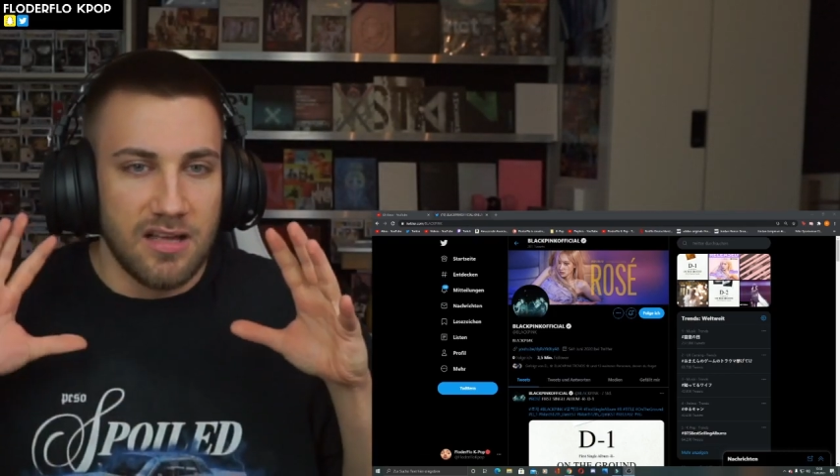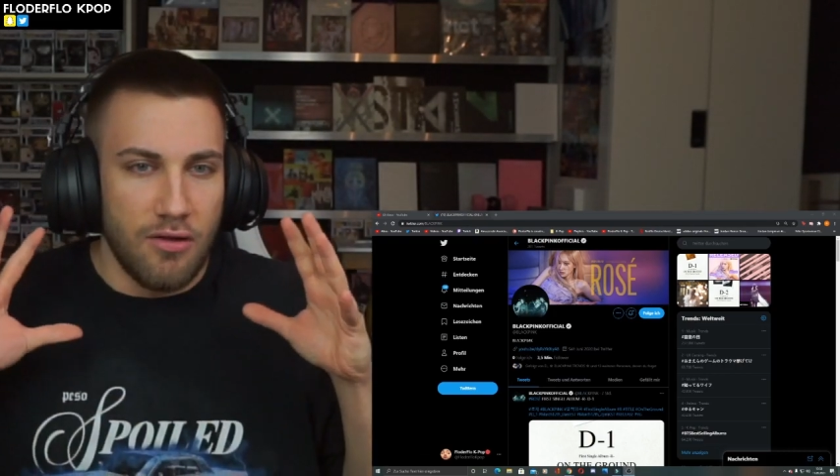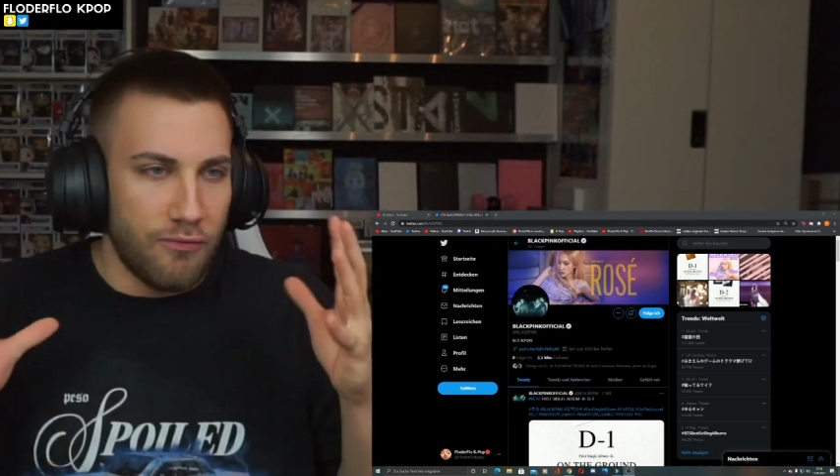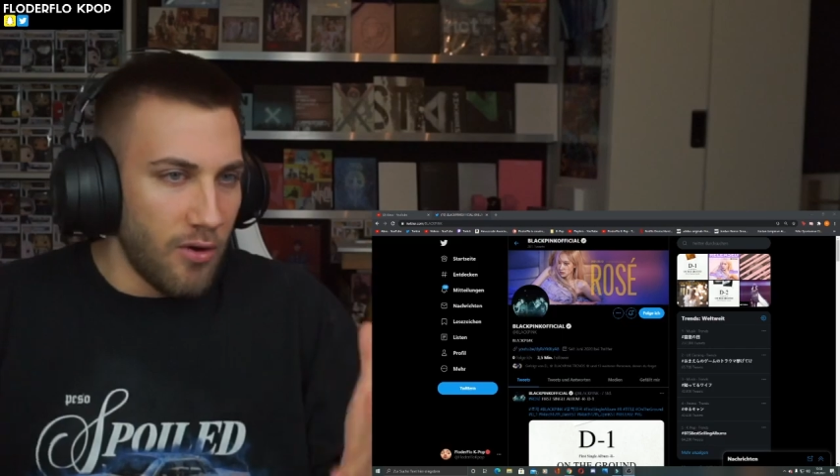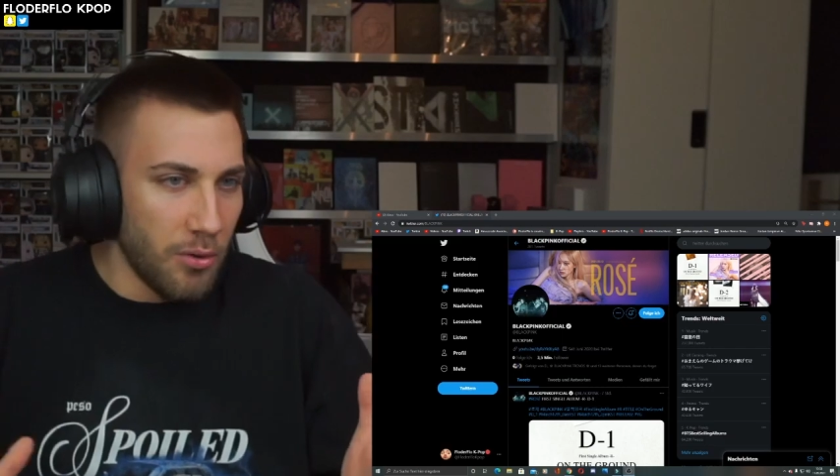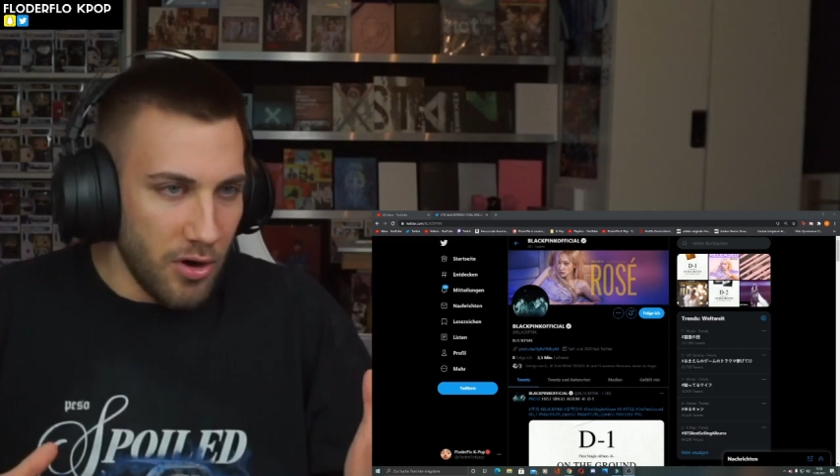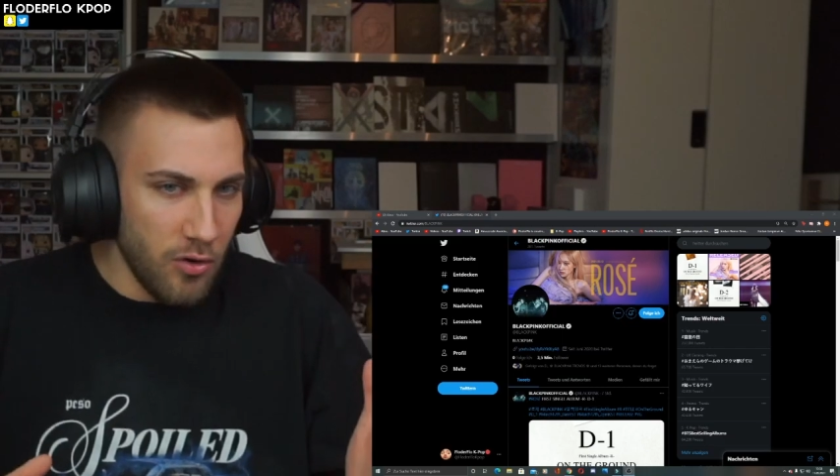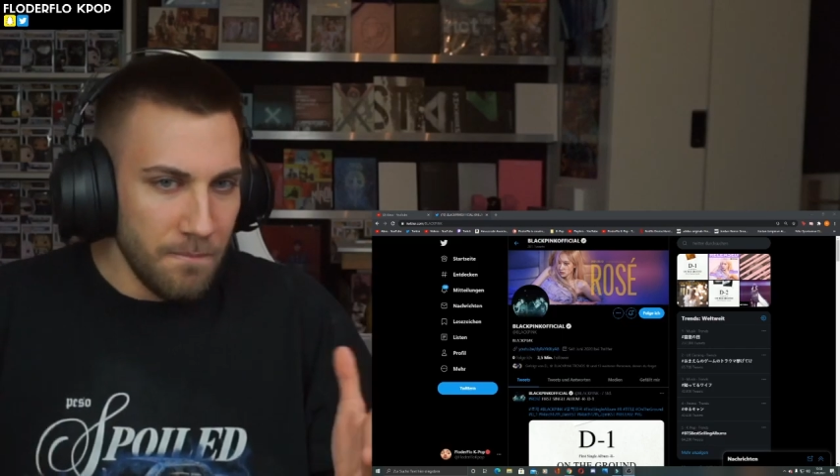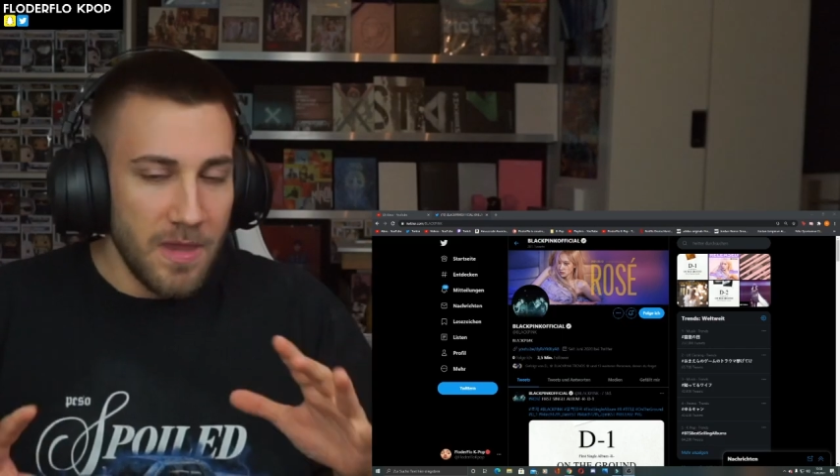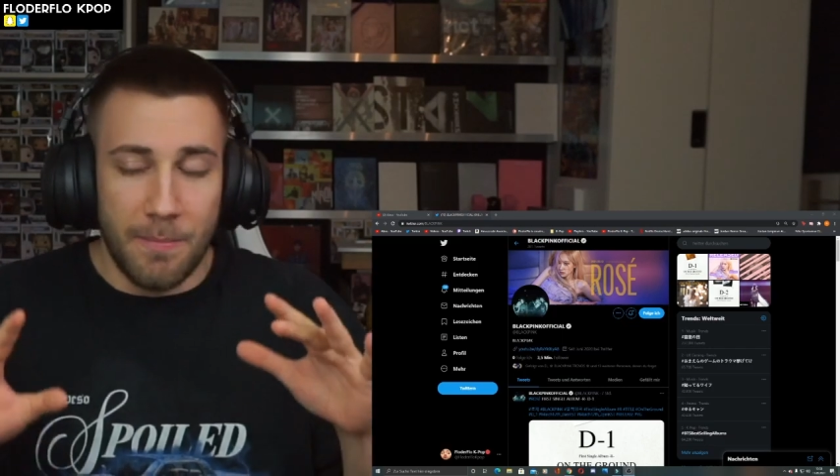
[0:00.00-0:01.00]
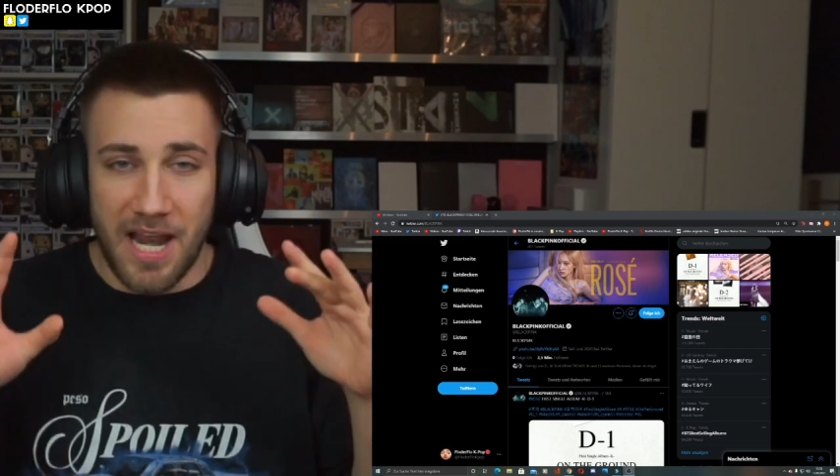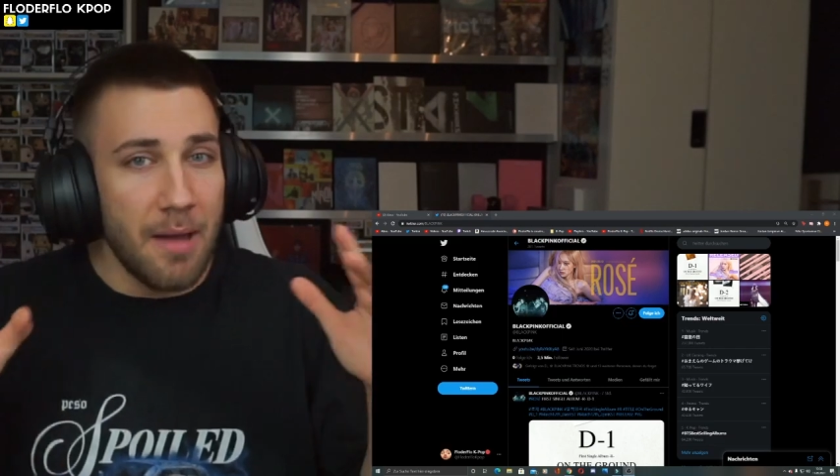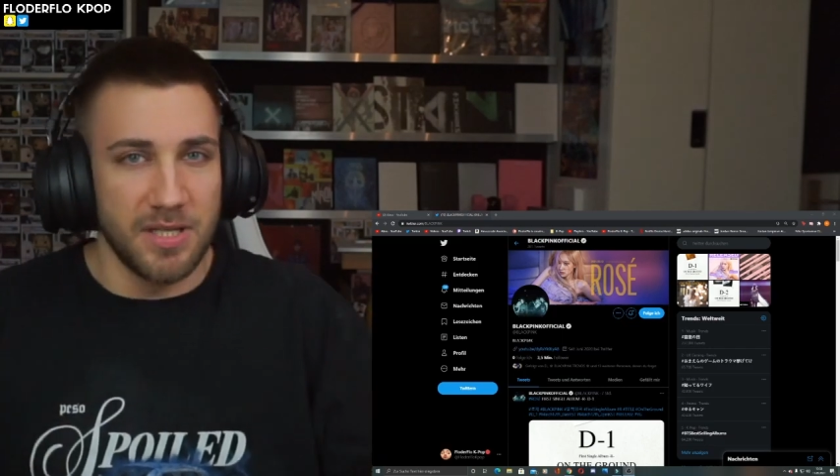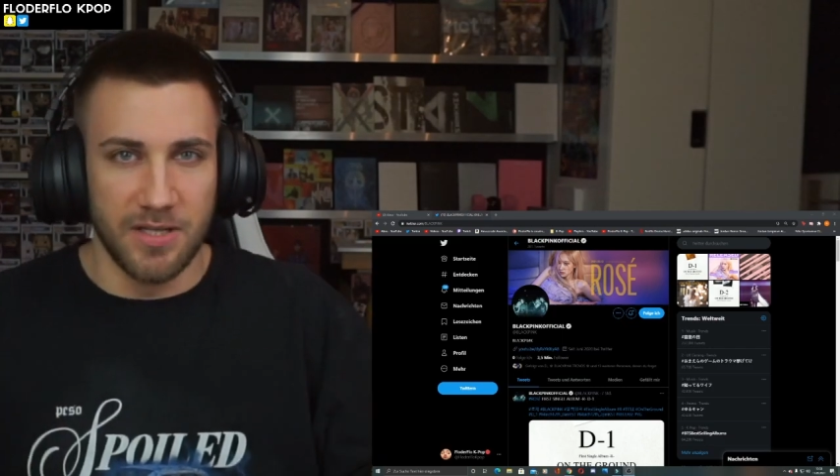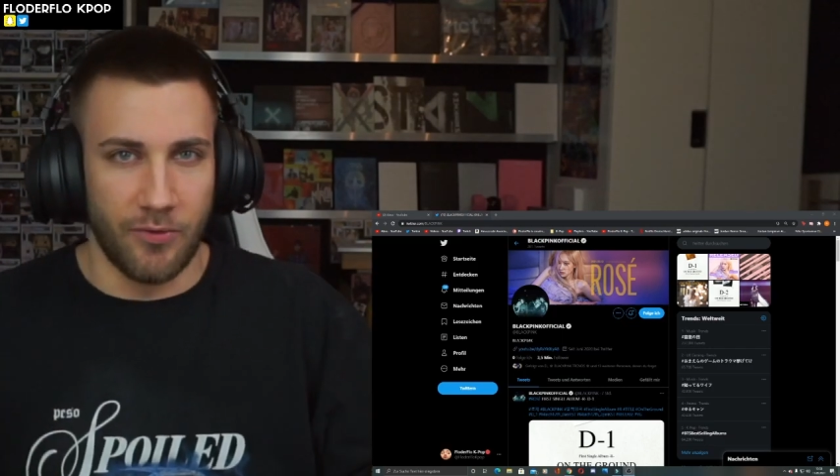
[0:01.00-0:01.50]
photo, but
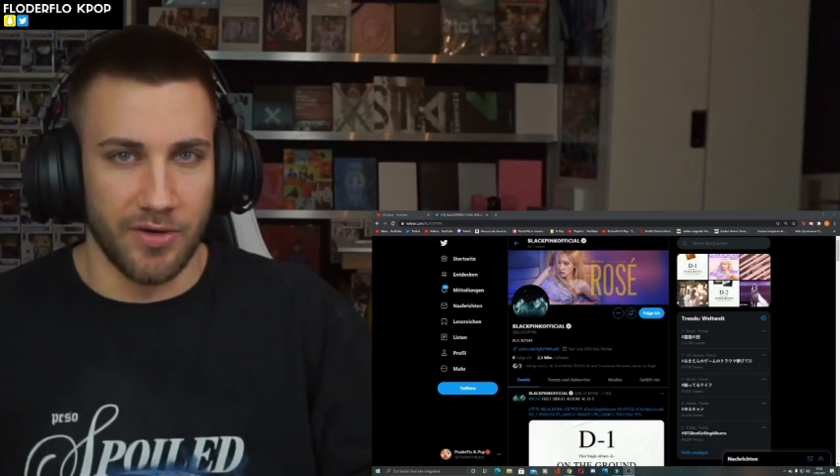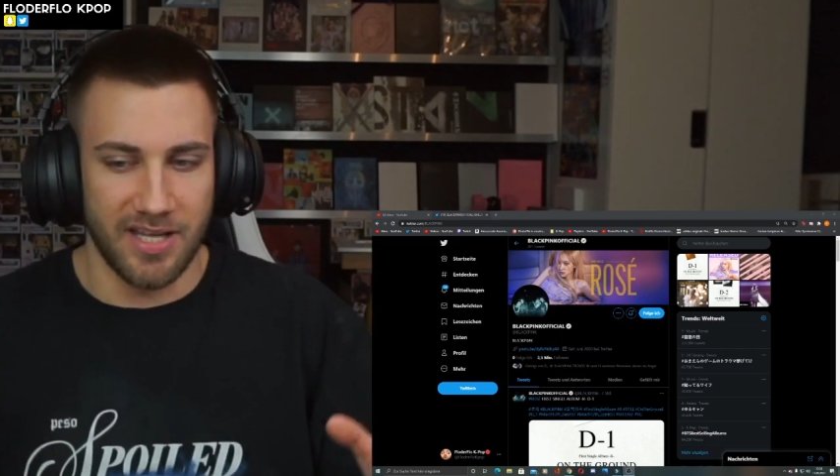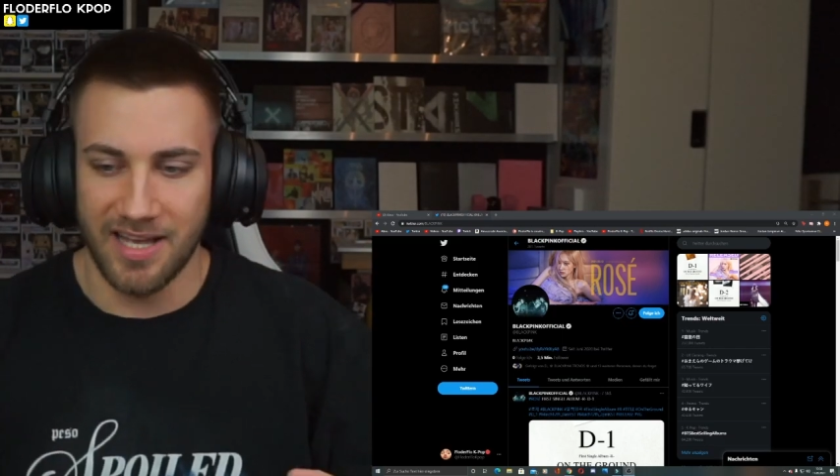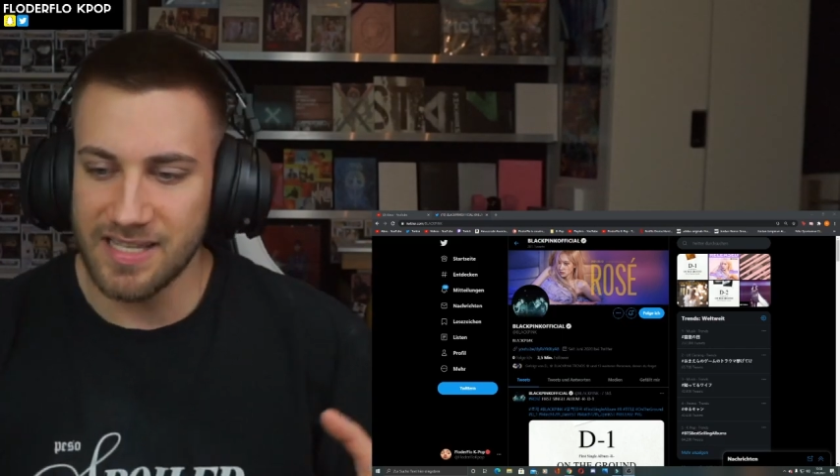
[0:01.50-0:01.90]
I'm here for it, guys.